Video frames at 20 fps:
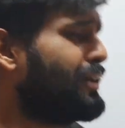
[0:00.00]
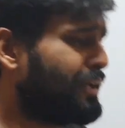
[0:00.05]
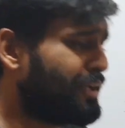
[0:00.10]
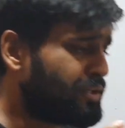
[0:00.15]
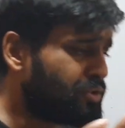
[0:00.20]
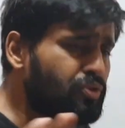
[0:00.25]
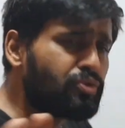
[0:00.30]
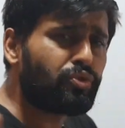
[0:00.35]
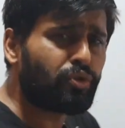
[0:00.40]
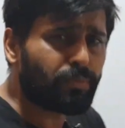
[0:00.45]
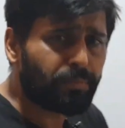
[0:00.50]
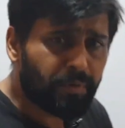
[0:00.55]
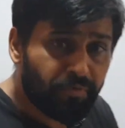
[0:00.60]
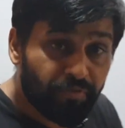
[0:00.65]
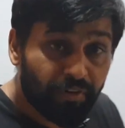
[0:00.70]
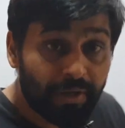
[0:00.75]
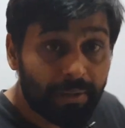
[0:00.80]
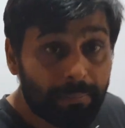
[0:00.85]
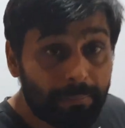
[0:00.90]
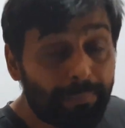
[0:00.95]
ratio should be
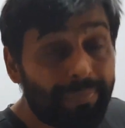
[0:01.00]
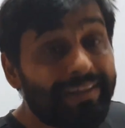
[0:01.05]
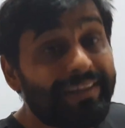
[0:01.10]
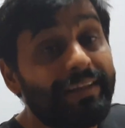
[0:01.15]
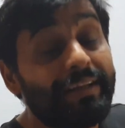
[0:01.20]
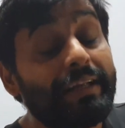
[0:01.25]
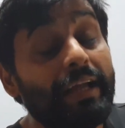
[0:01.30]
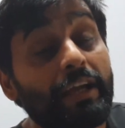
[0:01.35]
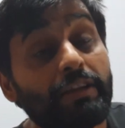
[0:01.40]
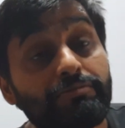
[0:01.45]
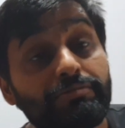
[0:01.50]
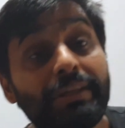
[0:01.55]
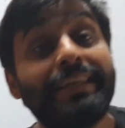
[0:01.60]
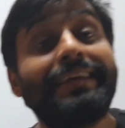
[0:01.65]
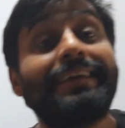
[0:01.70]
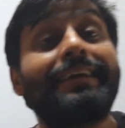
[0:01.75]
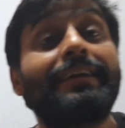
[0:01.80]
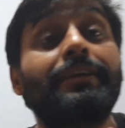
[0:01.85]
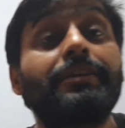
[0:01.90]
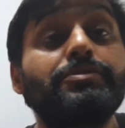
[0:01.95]
1 but
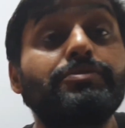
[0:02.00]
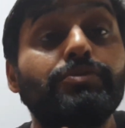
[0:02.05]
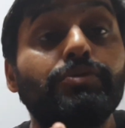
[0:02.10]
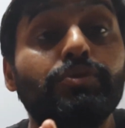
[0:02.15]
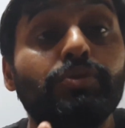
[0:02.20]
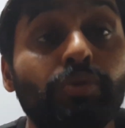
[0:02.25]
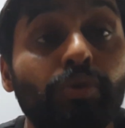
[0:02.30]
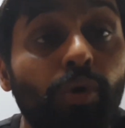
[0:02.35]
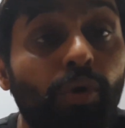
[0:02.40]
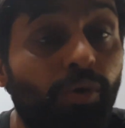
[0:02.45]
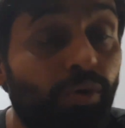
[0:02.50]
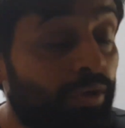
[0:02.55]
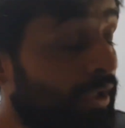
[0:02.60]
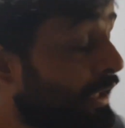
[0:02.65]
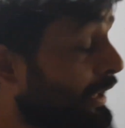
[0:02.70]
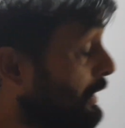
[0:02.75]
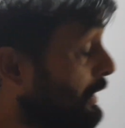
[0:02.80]
actually it is not.